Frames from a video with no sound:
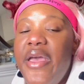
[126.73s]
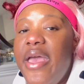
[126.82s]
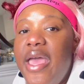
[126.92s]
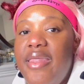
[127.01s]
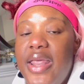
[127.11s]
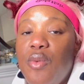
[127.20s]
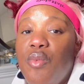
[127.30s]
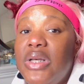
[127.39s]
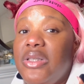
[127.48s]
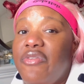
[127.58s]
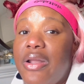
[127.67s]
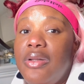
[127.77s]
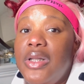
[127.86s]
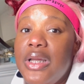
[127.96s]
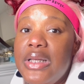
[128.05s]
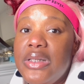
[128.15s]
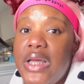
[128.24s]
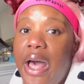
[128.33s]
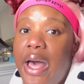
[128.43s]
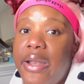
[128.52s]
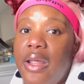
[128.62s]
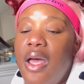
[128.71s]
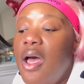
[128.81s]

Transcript: and then once the final look is done,